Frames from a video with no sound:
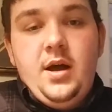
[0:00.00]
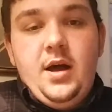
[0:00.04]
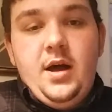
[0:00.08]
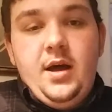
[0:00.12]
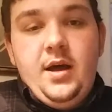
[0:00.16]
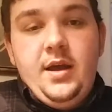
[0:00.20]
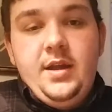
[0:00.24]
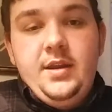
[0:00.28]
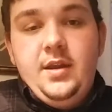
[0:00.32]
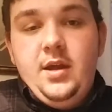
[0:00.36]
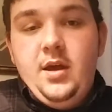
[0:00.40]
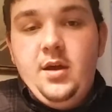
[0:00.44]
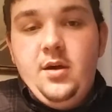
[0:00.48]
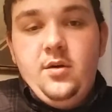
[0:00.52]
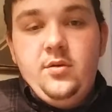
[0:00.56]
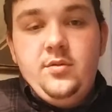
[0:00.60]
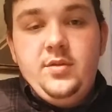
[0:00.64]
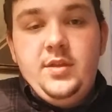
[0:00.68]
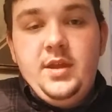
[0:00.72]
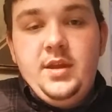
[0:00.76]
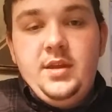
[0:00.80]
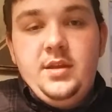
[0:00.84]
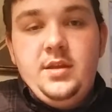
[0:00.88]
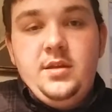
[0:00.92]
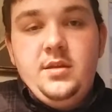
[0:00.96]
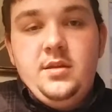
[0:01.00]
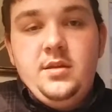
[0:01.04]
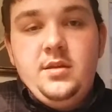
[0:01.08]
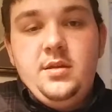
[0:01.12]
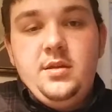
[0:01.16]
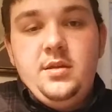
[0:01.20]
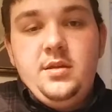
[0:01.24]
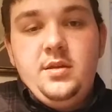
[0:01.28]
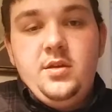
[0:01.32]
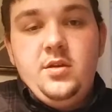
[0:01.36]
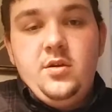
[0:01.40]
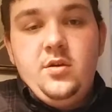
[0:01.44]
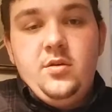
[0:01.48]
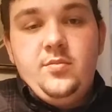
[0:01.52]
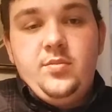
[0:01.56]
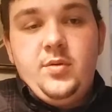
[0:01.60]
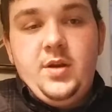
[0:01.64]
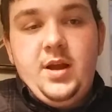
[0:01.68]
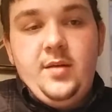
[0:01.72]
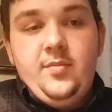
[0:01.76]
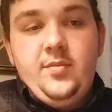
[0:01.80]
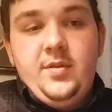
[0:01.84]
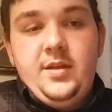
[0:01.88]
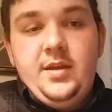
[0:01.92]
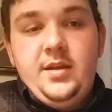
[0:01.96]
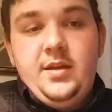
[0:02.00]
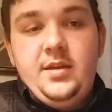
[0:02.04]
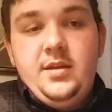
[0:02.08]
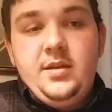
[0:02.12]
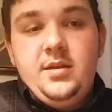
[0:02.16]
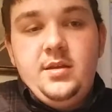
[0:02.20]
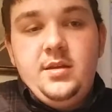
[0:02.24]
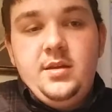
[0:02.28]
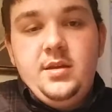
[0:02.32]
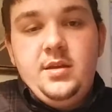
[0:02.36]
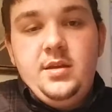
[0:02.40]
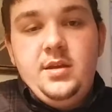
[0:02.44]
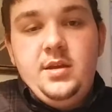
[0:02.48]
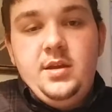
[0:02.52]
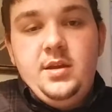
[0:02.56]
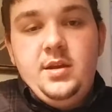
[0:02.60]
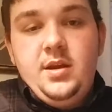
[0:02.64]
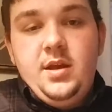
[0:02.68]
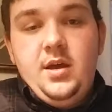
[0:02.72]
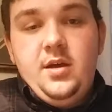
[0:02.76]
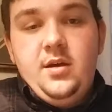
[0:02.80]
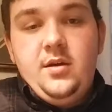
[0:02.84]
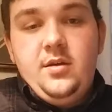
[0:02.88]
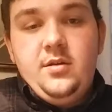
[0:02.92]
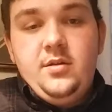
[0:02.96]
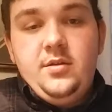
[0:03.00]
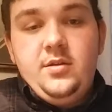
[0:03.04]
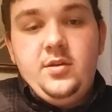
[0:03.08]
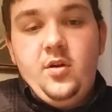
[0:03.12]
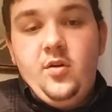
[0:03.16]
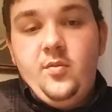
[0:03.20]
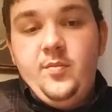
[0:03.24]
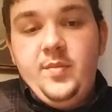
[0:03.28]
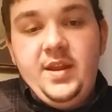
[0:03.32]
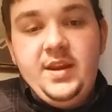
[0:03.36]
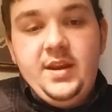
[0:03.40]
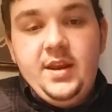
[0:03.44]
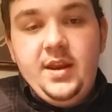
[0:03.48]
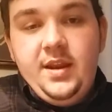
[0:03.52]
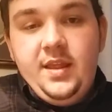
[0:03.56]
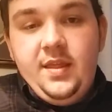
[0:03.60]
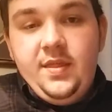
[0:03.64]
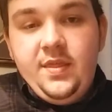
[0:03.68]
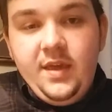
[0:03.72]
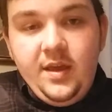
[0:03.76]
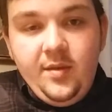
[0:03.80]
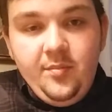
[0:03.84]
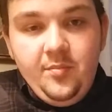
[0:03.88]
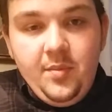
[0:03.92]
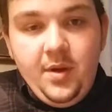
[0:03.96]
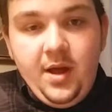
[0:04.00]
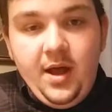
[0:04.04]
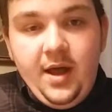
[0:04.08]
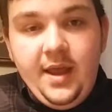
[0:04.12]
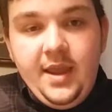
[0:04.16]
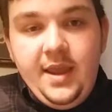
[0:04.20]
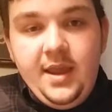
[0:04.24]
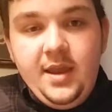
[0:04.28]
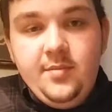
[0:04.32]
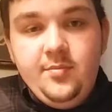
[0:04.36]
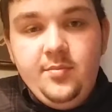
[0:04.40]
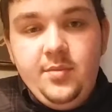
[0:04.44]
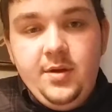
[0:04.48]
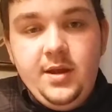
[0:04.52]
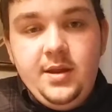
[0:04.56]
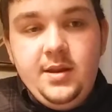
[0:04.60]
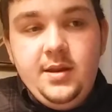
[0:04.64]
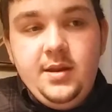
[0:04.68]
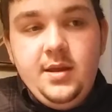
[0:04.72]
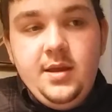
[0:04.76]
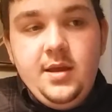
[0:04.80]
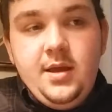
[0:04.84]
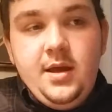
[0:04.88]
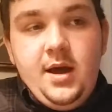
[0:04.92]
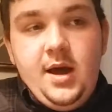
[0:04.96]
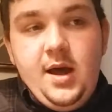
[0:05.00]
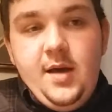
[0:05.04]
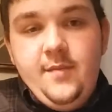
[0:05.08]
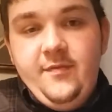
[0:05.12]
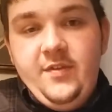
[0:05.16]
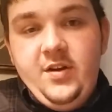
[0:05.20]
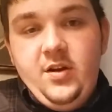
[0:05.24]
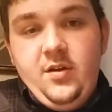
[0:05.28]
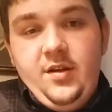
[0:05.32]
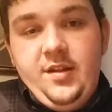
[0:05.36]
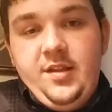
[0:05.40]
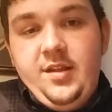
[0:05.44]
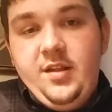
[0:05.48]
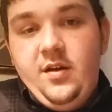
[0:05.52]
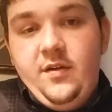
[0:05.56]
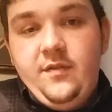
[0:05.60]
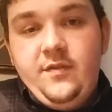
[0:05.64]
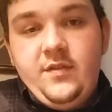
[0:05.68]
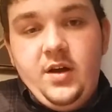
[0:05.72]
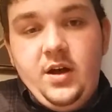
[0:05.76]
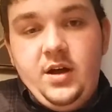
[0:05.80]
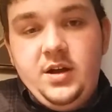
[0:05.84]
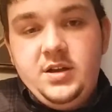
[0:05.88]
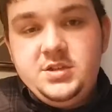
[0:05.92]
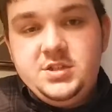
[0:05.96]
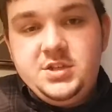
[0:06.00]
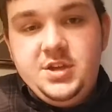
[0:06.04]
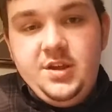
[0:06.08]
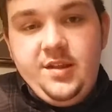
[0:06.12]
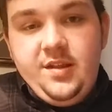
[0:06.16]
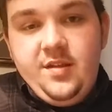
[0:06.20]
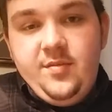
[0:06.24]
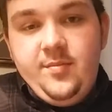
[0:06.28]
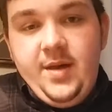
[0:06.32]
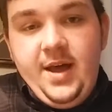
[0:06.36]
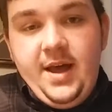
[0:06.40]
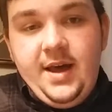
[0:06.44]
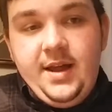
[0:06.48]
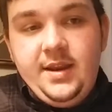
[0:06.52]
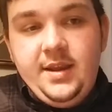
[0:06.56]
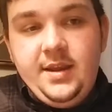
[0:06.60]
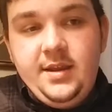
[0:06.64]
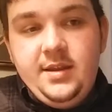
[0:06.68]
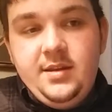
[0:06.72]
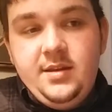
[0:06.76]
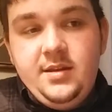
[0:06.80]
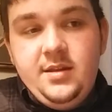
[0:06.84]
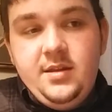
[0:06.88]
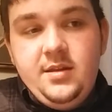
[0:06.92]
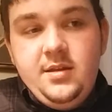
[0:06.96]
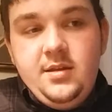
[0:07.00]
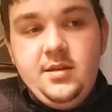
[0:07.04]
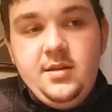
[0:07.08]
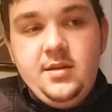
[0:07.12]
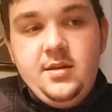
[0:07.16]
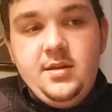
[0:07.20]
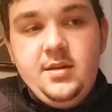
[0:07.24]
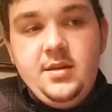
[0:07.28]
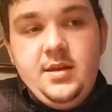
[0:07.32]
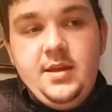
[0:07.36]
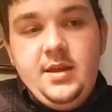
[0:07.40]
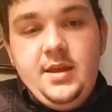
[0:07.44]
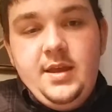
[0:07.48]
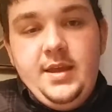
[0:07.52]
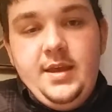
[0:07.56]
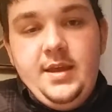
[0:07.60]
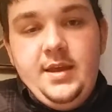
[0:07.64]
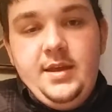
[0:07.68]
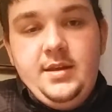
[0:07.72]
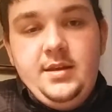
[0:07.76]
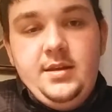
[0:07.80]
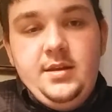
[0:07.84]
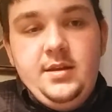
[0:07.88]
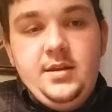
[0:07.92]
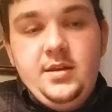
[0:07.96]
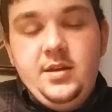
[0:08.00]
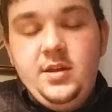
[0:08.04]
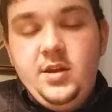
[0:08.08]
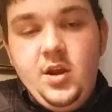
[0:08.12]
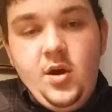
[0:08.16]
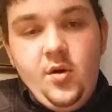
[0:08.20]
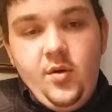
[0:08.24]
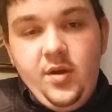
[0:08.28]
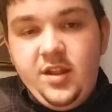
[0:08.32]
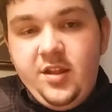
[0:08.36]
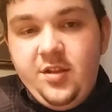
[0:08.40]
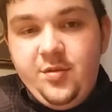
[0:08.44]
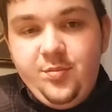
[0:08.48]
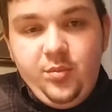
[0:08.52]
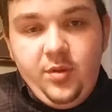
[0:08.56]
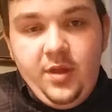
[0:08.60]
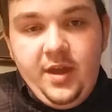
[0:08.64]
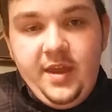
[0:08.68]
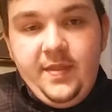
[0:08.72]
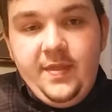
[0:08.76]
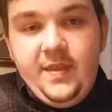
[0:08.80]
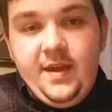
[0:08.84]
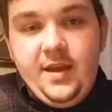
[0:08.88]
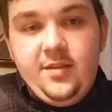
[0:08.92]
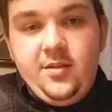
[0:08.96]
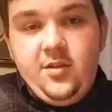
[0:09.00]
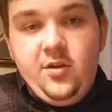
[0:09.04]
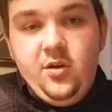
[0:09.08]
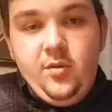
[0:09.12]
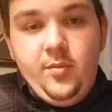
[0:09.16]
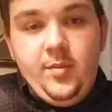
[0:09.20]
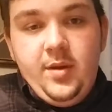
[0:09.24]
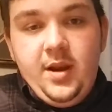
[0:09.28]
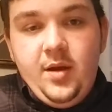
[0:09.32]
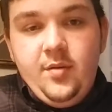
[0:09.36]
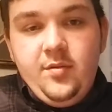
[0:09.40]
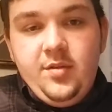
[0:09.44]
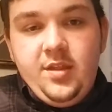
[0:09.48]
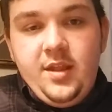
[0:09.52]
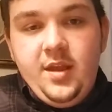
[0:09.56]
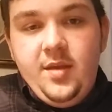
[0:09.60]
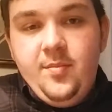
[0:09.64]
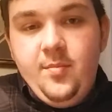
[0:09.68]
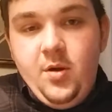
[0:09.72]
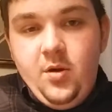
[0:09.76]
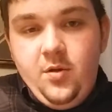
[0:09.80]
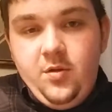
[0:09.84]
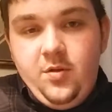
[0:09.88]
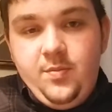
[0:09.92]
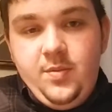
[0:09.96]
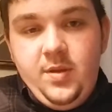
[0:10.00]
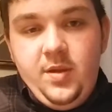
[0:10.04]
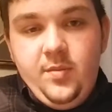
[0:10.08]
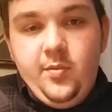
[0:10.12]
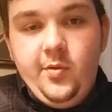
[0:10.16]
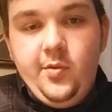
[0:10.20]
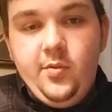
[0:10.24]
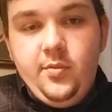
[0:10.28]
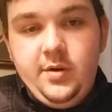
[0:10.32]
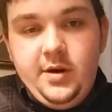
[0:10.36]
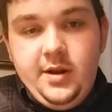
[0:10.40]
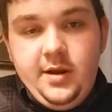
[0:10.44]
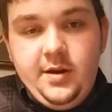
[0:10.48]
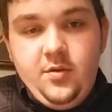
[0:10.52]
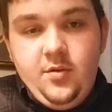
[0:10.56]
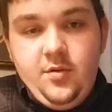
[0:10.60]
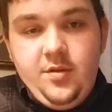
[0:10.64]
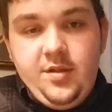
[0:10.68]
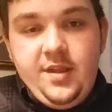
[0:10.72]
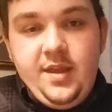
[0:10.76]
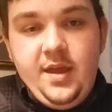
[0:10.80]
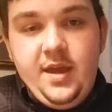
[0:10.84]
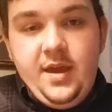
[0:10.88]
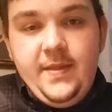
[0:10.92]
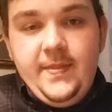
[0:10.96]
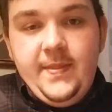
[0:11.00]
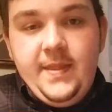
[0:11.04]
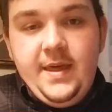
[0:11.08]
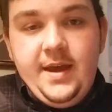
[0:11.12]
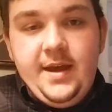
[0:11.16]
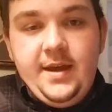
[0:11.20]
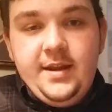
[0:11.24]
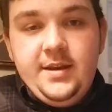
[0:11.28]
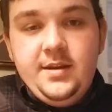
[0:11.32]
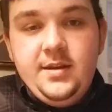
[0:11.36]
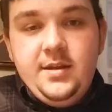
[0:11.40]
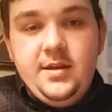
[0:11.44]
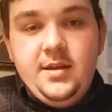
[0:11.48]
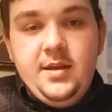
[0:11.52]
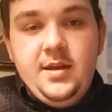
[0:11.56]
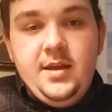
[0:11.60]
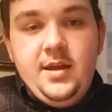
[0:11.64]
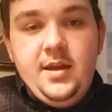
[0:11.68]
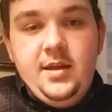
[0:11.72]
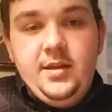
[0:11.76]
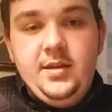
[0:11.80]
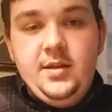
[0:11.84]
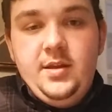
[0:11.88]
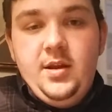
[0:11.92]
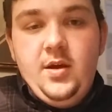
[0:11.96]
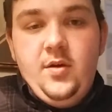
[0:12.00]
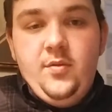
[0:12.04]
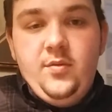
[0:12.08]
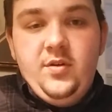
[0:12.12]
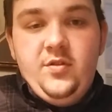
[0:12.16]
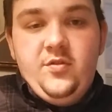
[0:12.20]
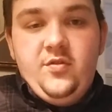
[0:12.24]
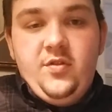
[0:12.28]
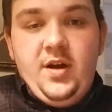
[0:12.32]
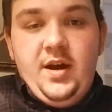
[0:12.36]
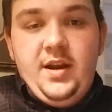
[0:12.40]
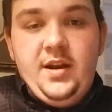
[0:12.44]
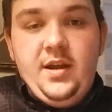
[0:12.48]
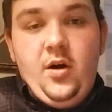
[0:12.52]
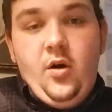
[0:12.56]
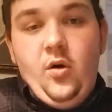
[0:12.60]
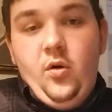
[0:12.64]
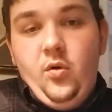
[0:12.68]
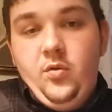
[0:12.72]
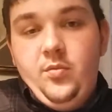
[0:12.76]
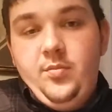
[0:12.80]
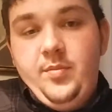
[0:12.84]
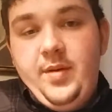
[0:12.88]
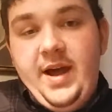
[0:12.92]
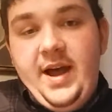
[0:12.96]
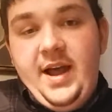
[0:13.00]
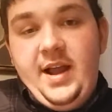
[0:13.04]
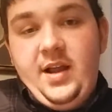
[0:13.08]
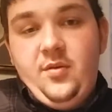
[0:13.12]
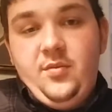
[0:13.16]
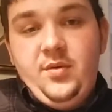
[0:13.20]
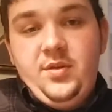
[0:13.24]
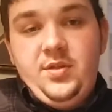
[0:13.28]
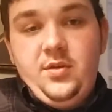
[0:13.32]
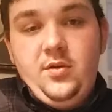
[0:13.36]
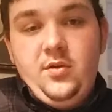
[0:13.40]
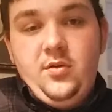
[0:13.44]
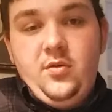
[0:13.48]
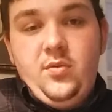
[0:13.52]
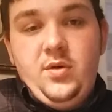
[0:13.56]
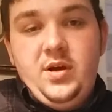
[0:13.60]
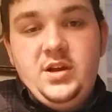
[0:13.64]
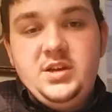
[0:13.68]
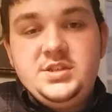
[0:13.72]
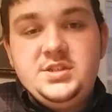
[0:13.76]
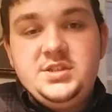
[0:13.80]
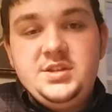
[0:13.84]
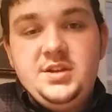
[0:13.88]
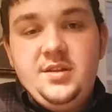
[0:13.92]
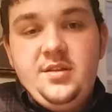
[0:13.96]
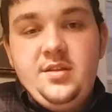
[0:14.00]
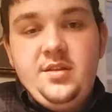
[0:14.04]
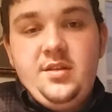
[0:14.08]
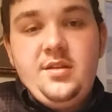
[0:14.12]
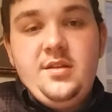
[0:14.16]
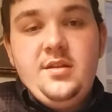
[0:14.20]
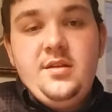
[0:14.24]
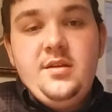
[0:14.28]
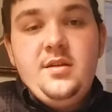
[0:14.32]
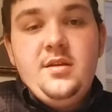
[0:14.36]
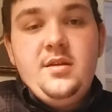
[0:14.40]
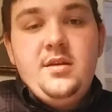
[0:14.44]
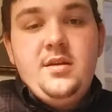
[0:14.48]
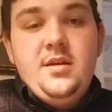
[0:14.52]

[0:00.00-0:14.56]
I know that you're probably, don't mean anything by it, but I'm very self-conscious about it. And explain that to them. And I would say most people would understand that, and would try to hold back with their questions